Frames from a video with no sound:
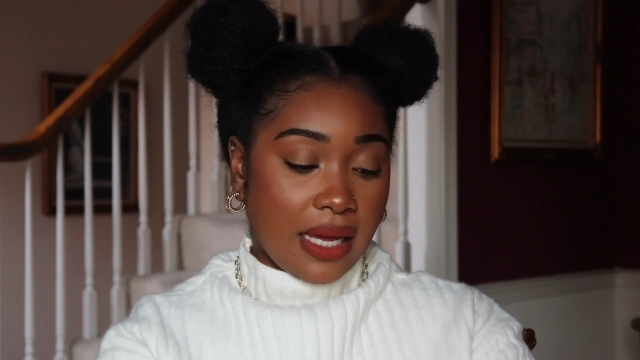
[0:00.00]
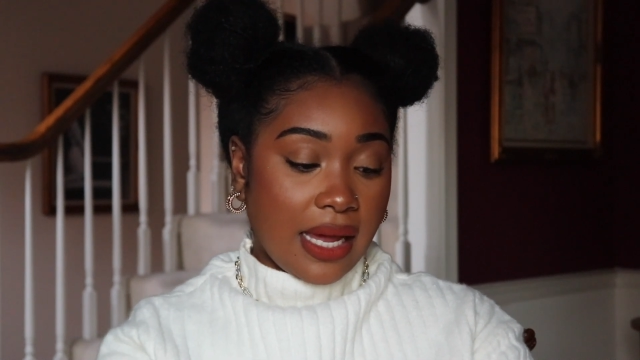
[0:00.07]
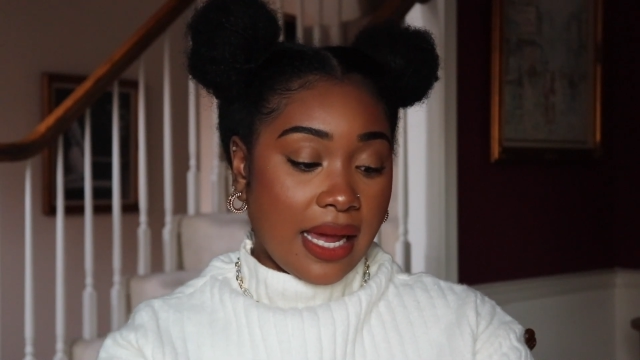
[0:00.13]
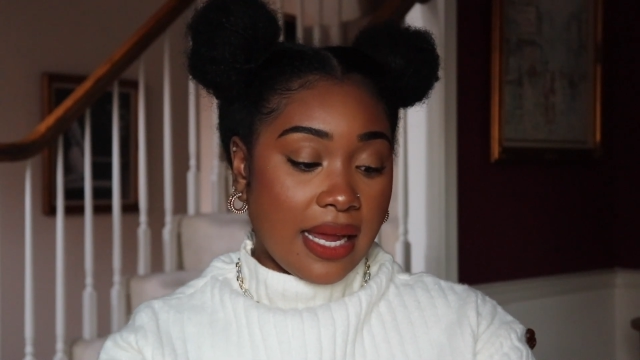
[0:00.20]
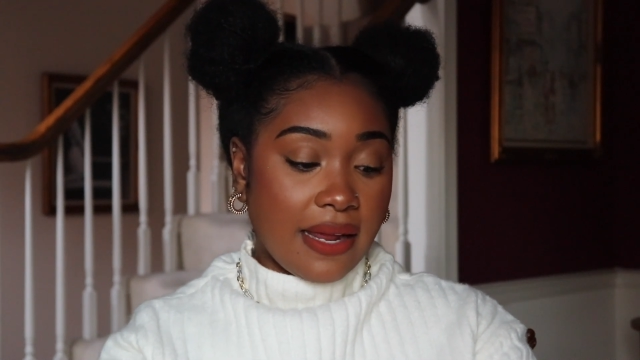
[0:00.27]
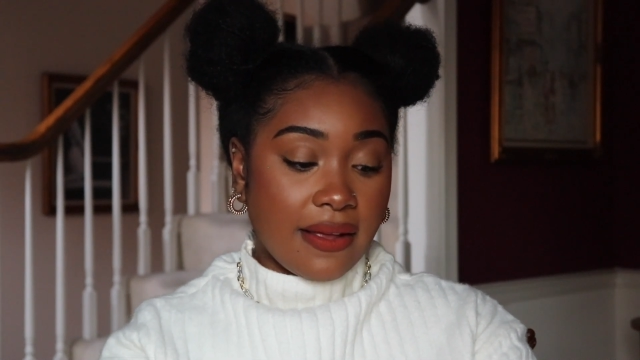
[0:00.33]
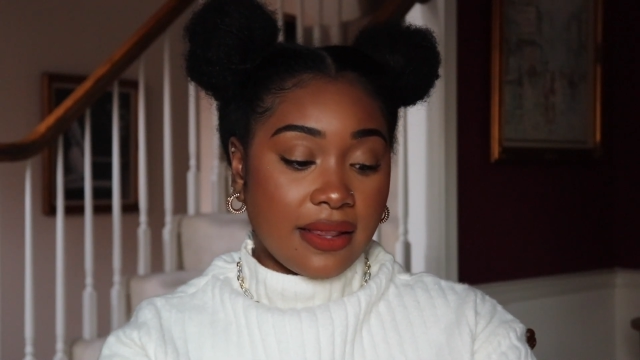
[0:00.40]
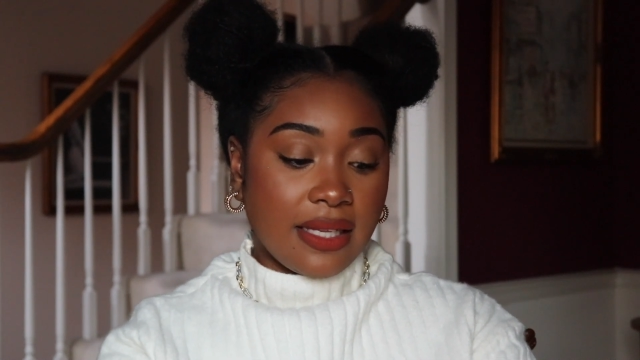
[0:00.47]

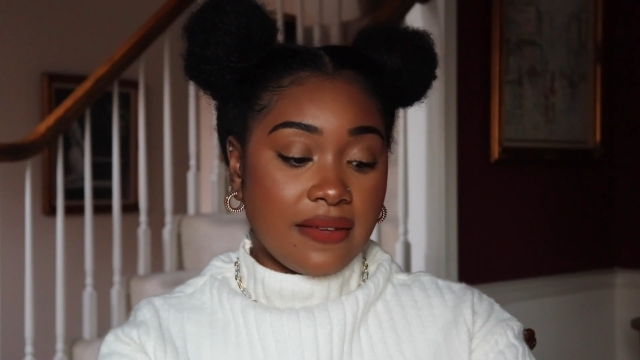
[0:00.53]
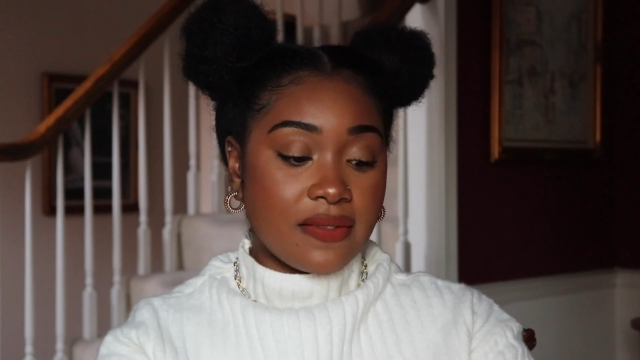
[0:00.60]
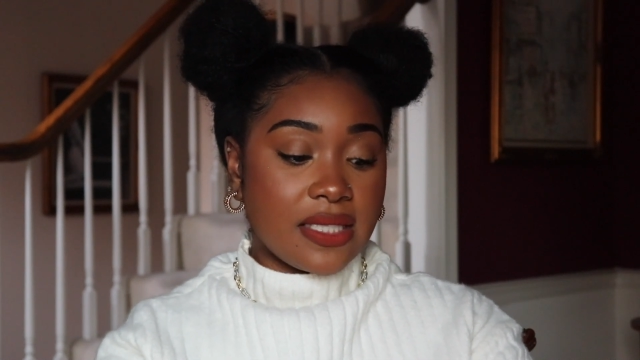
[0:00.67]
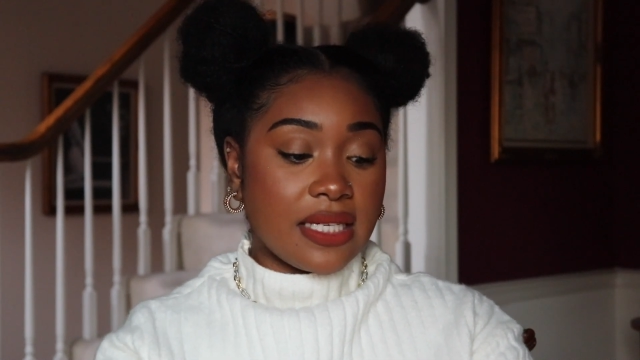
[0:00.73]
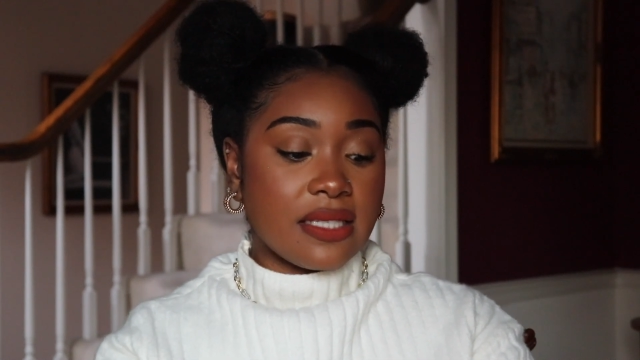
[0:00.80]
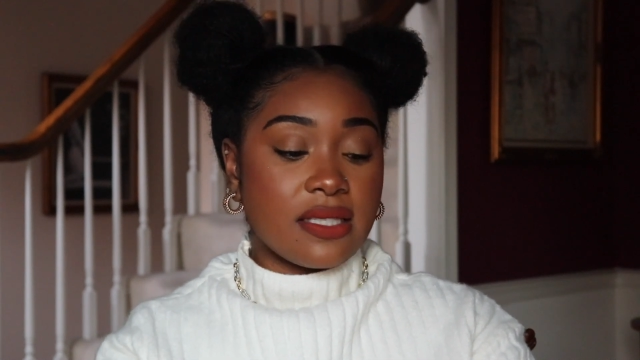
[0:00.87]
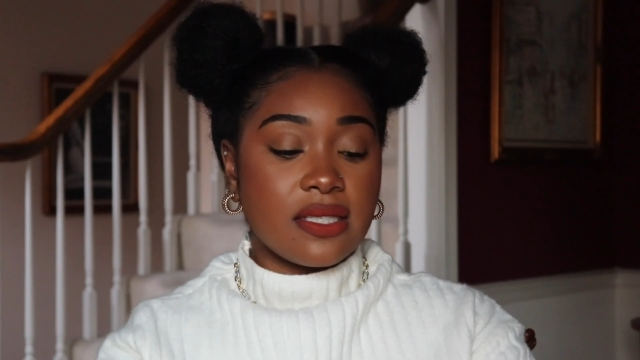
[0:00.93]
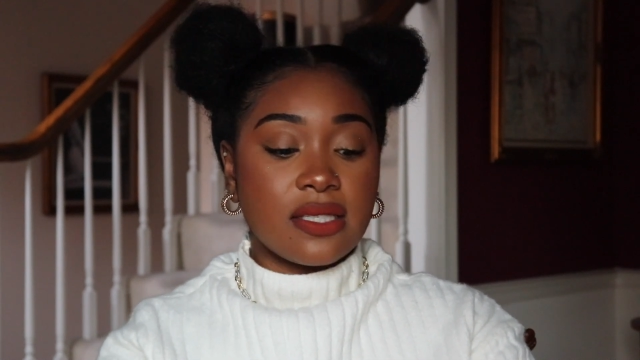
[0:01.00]
and it leaves
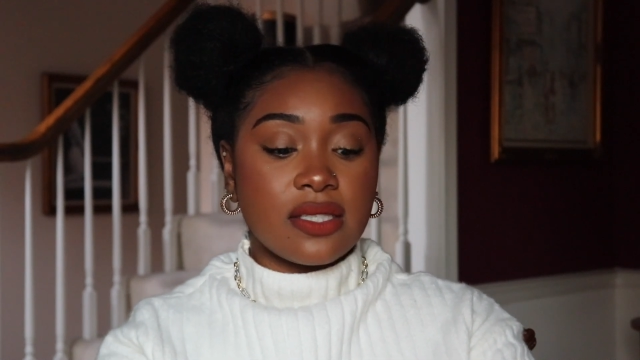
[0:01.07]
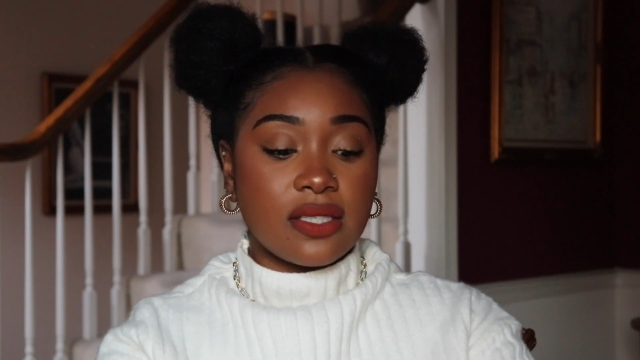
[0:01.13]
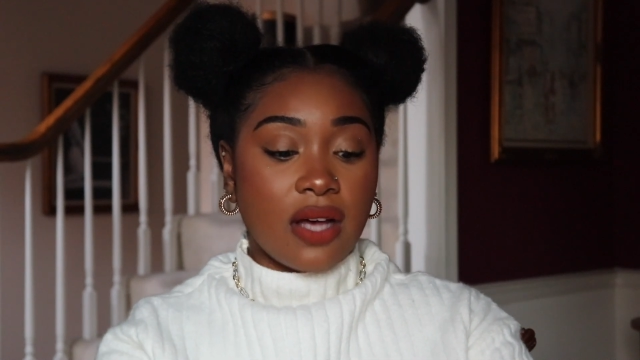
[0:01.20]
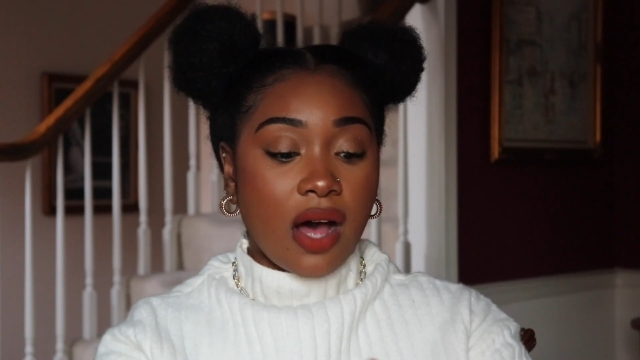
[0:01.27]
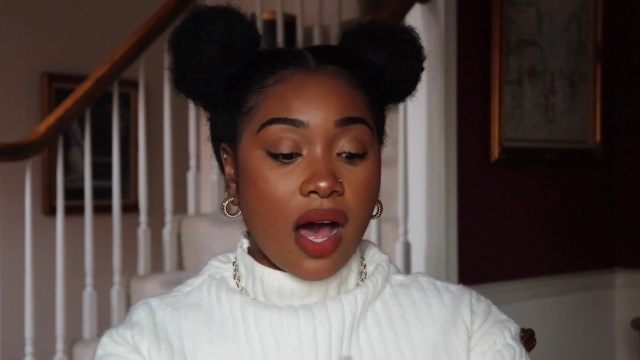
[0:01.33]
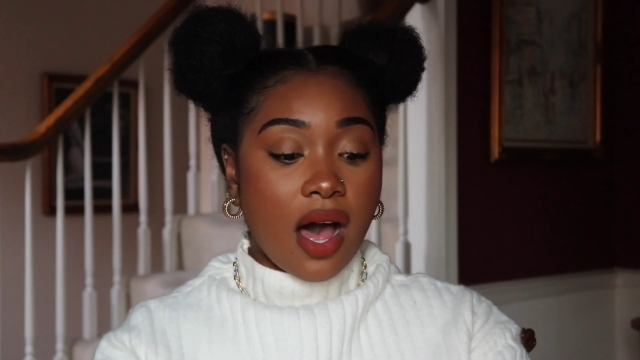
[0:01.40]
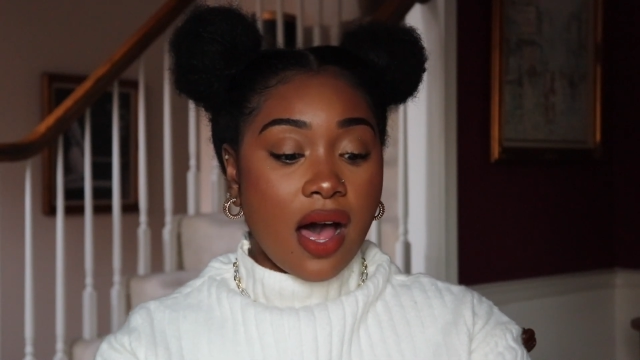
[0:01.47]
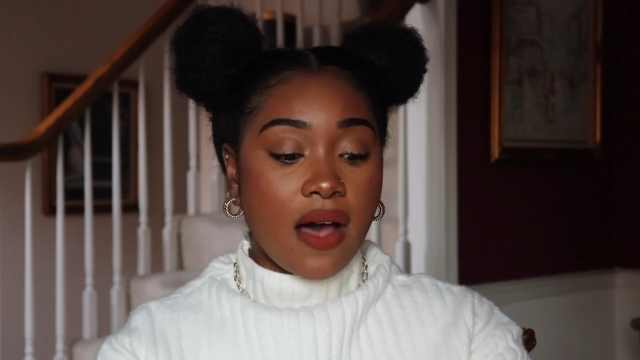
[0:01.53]
it
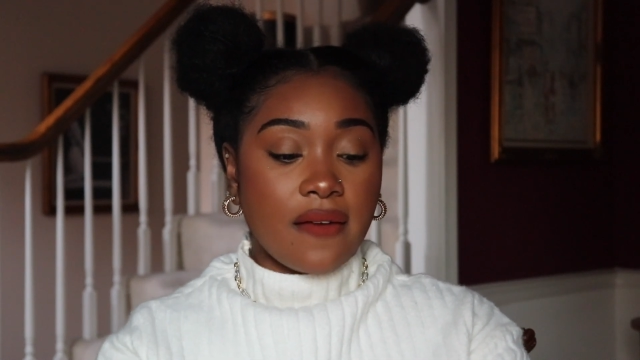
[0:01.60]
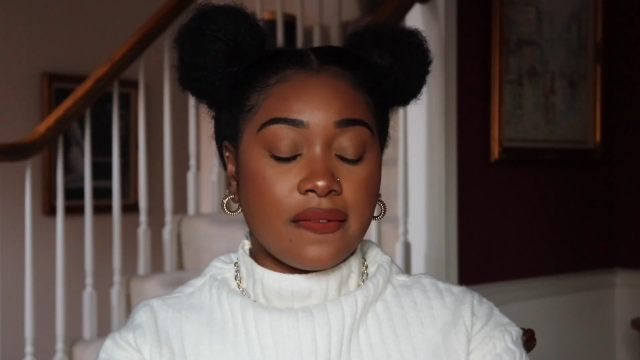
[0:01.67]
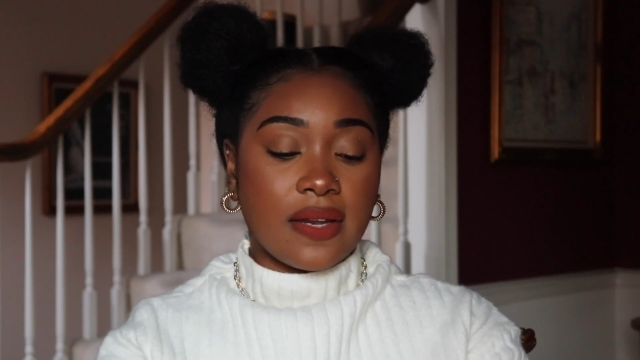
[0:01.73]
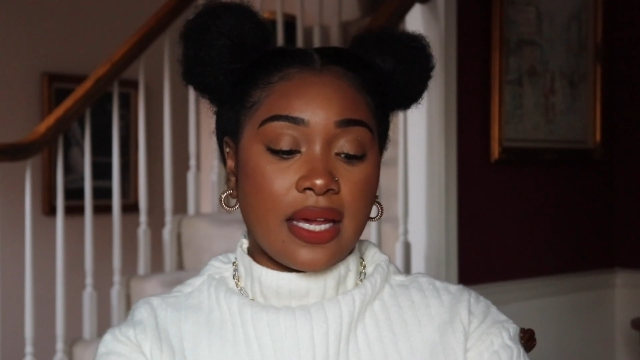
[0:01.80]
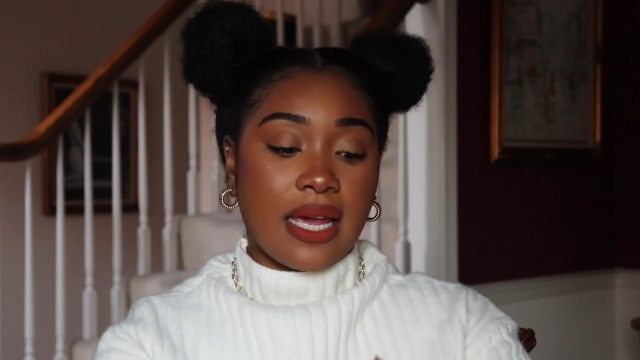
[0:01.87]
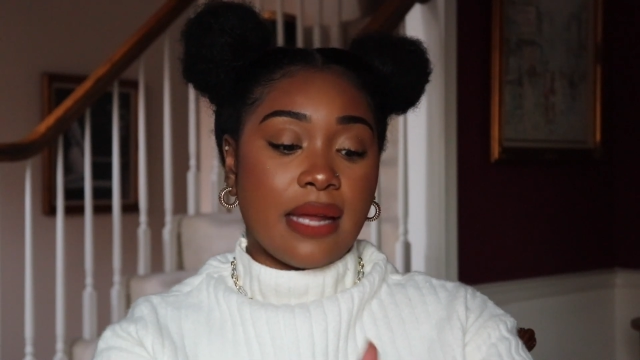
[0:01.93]
soft